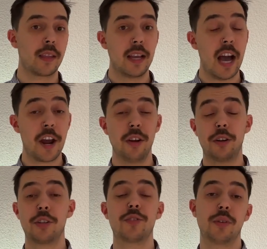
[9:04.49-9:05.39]
had a
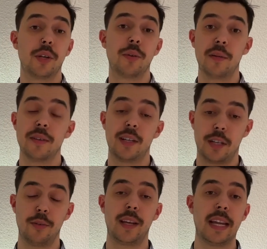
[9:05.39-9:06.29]
look through and was like,
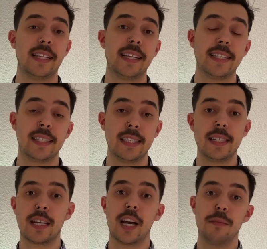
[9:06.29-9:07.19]
okay,
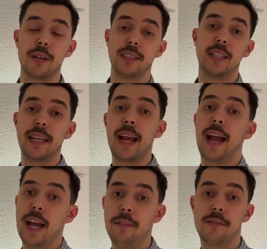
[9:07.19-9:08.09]
these kind of models that they
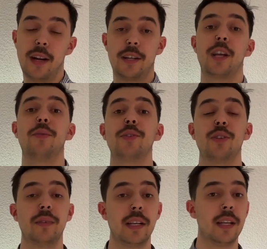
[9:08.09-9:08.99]
have are going to
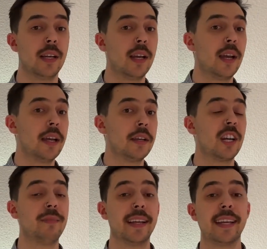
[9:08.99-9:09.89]
be kind
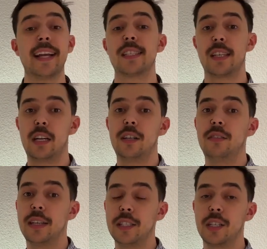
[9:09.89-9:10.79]
of my Kickstarter,
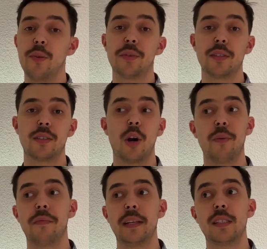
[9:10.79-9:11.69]
right? They're going to
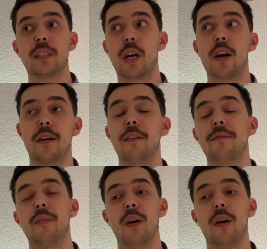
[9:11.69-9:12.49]
hopefully start off